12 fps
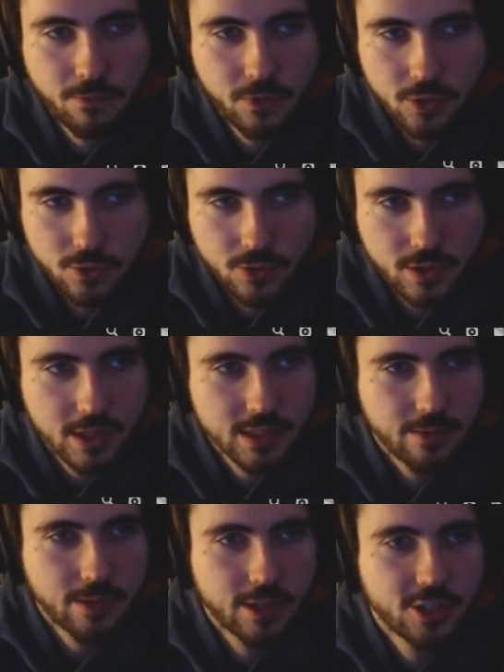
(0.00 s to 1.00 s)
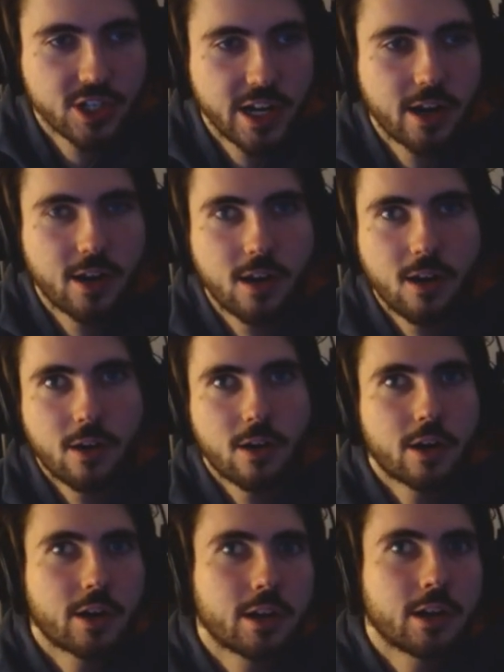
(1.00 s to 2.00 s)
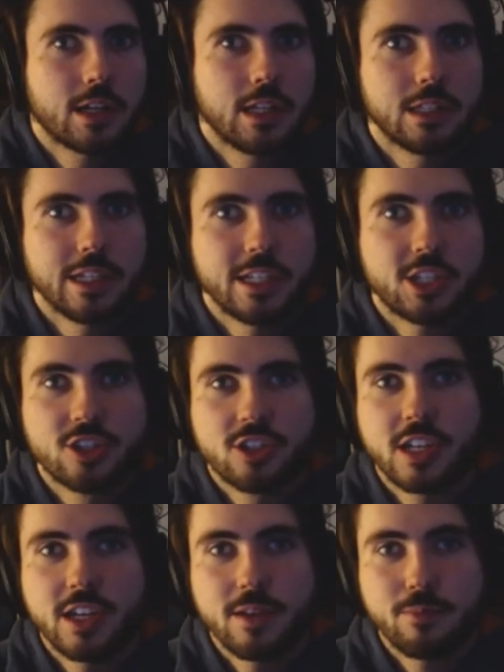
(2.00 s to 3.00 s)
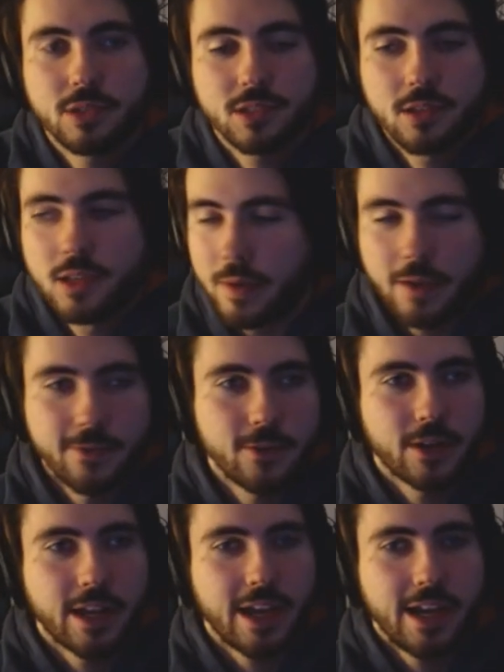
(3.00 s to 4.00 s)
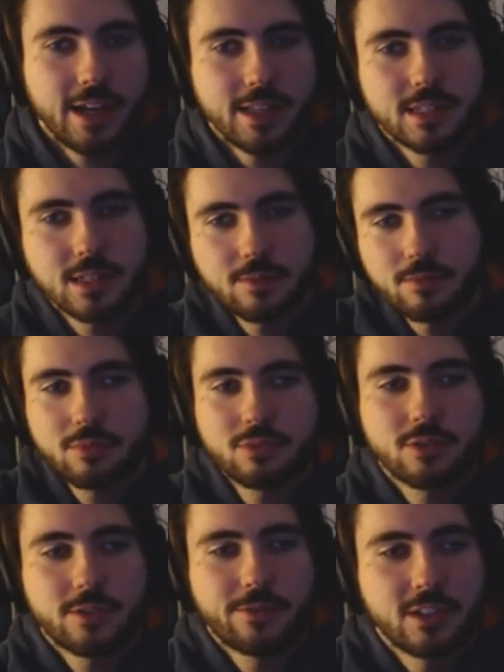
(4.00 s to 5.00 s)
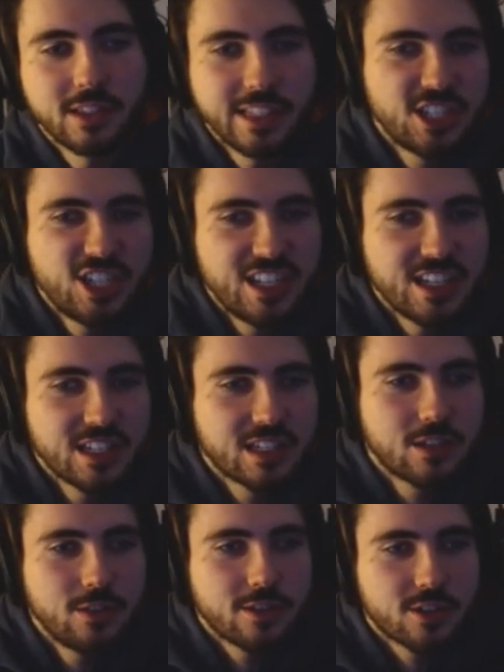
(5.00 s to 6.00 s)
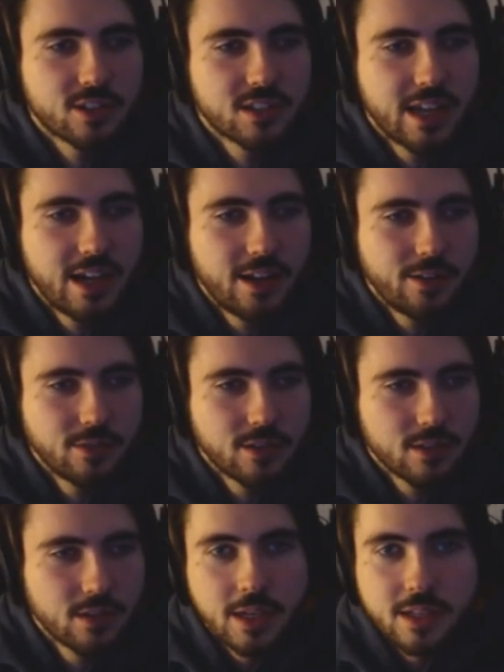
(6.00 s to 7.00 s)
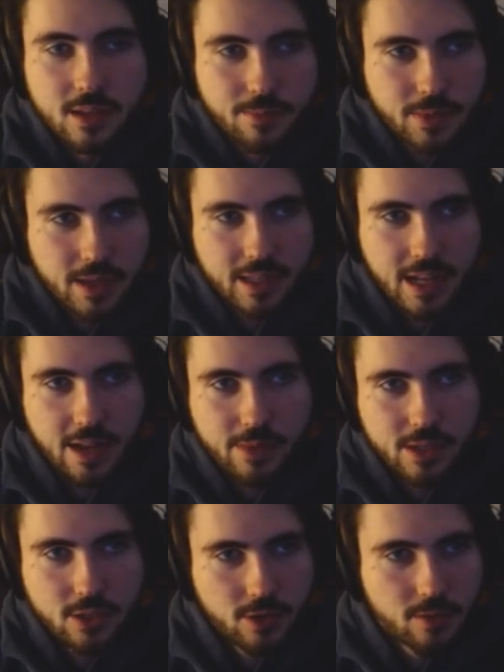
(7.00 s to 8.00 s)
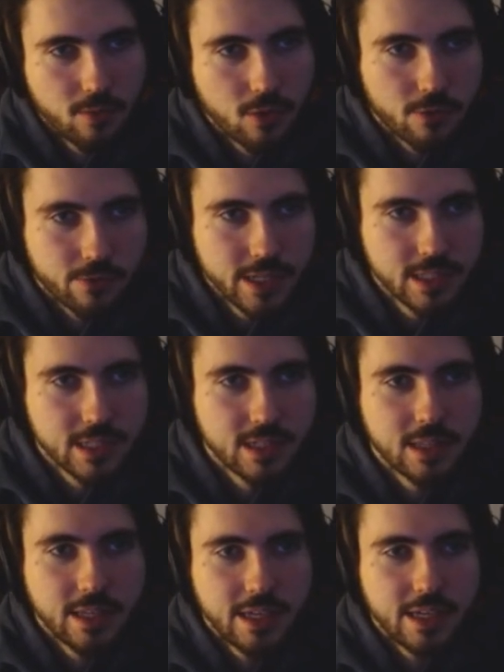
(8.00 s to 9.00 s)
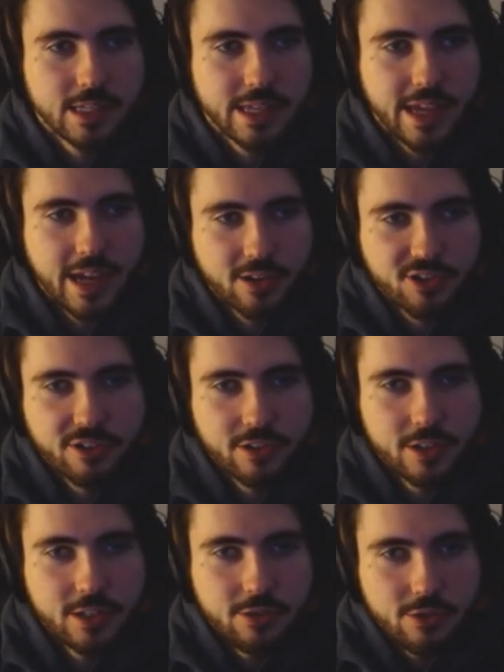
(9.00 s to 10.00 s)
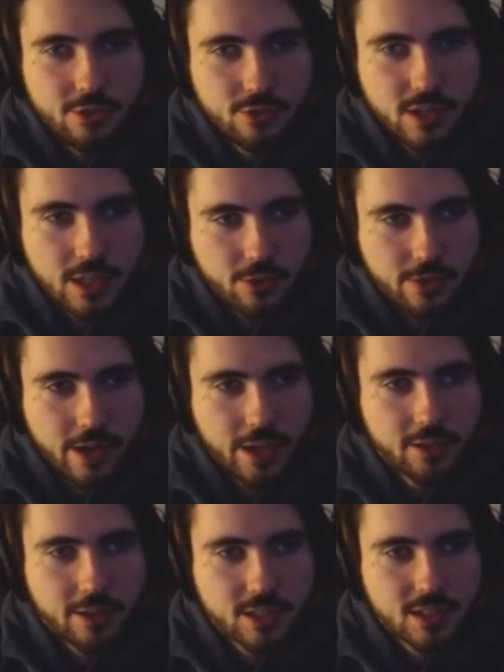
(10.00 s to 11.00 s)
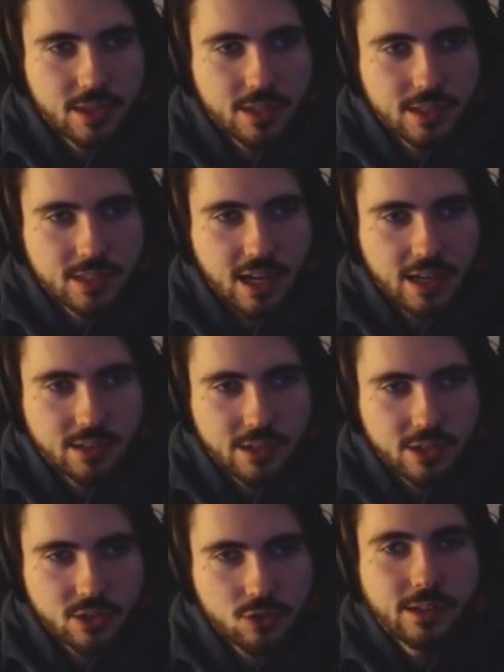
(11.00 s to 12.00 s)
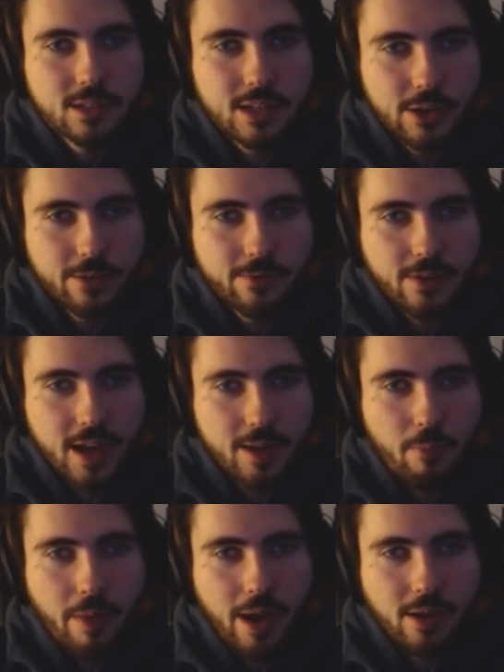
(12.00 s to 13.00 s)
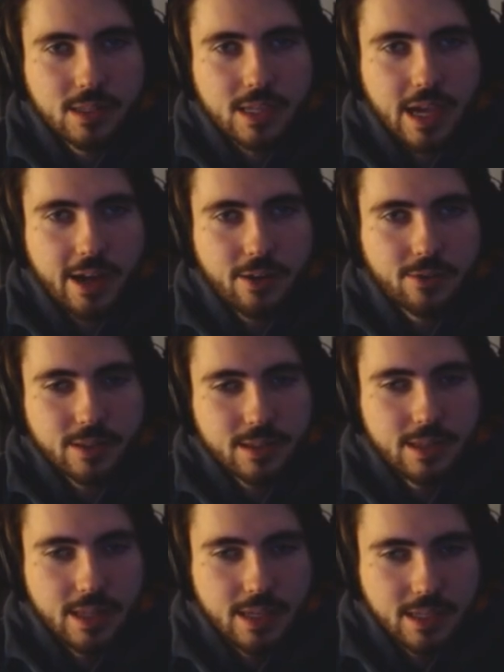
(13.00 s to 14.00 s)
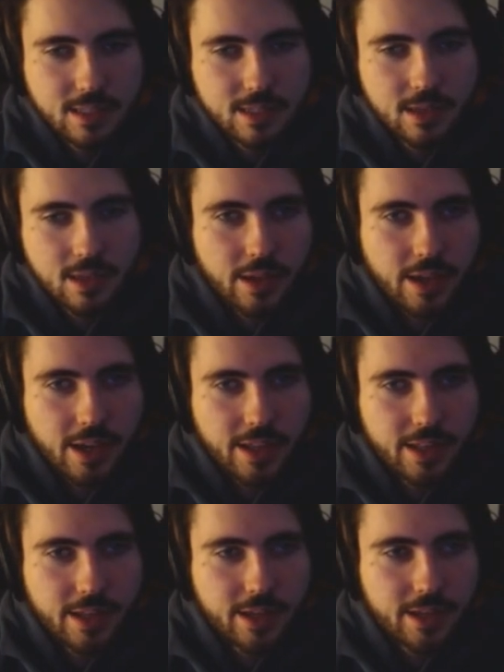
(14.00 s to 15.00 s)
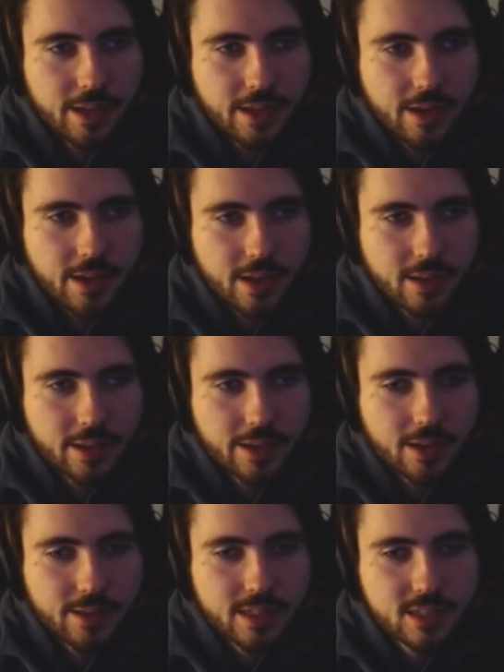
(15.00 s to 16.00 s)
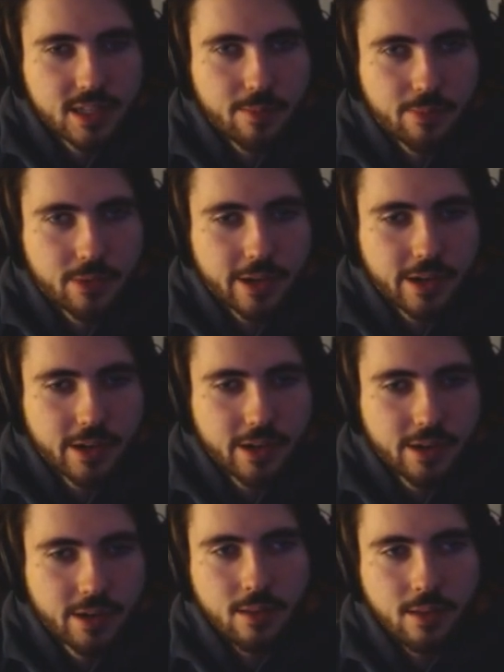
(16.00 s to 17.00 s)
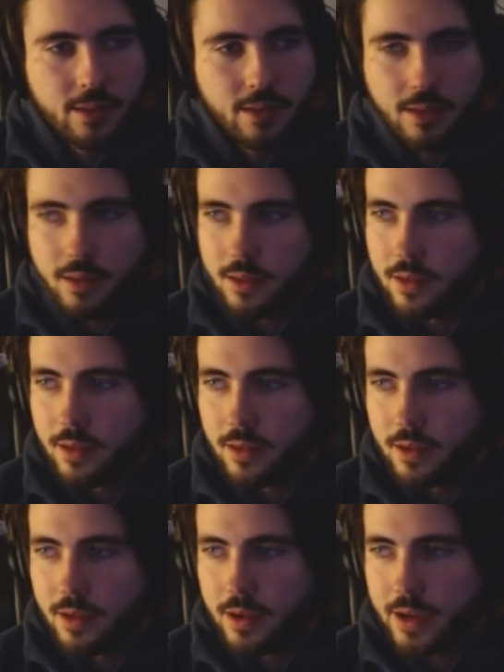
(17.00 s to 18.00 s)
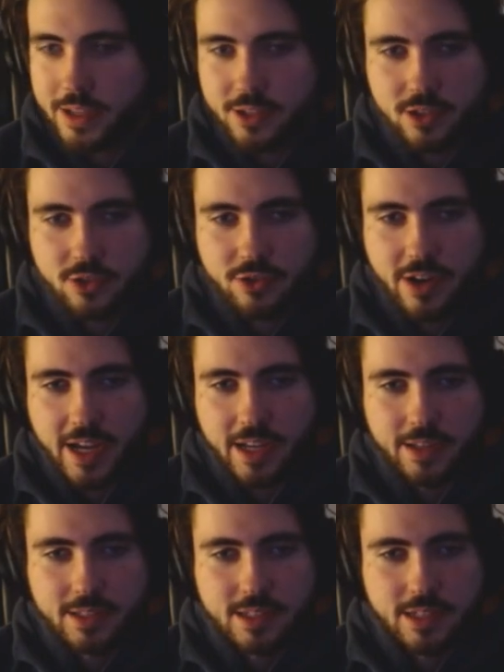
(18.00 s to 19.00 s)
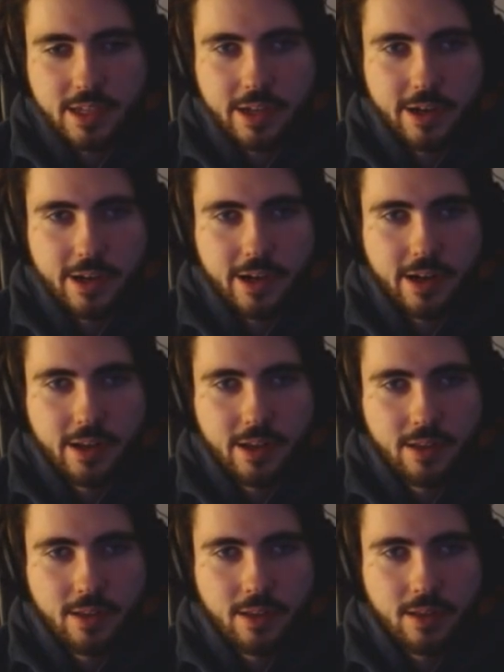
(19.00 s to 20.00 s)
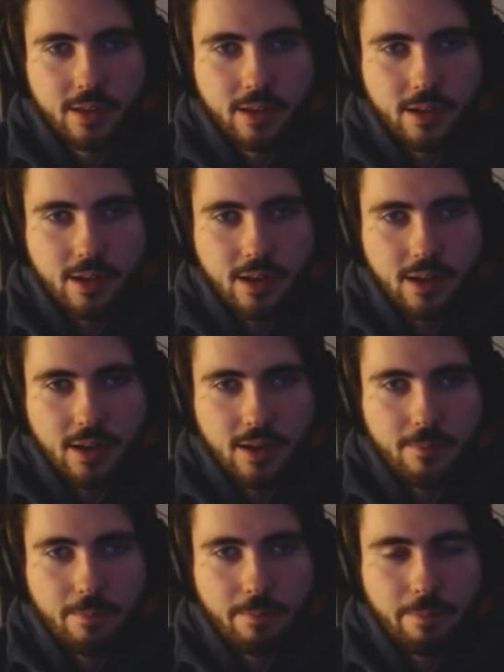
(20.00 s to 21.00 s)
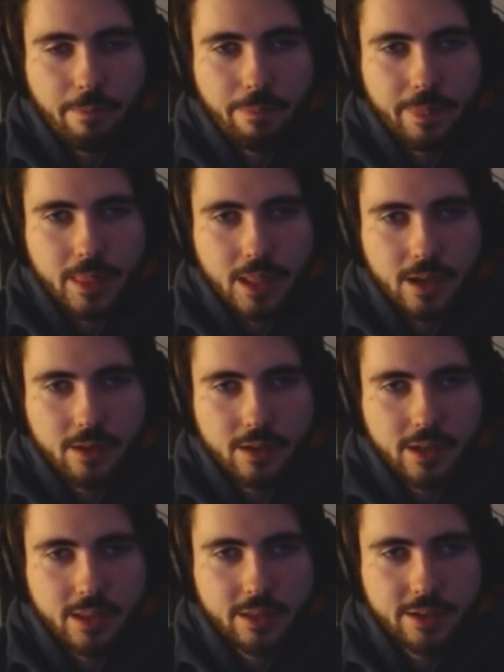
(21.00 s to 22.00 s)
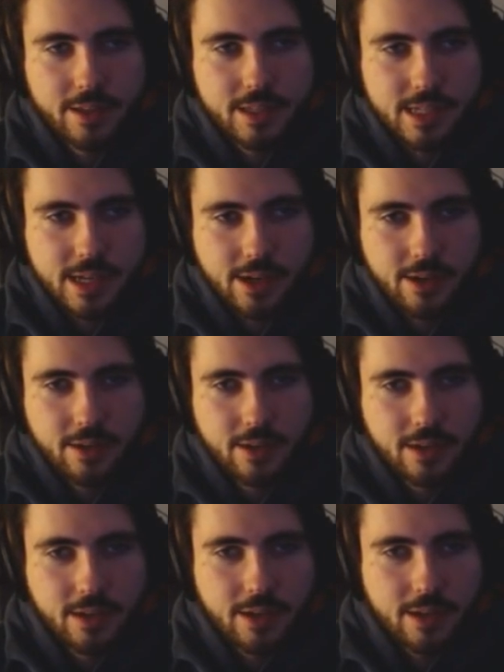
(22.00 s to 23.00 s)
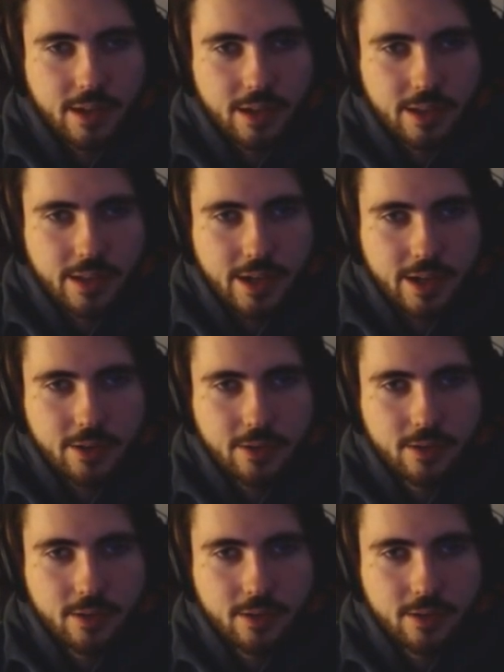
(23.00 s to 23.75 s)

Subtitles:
few things I'm going to share are glitch tips. If you want to add some sort of glitchiness to your sounds, something that I've been doing more recently is actually using granular synthesizers. So if I bounce out this and then I click on the sampler, I just drag it into here. I'm going to clear this out. And now,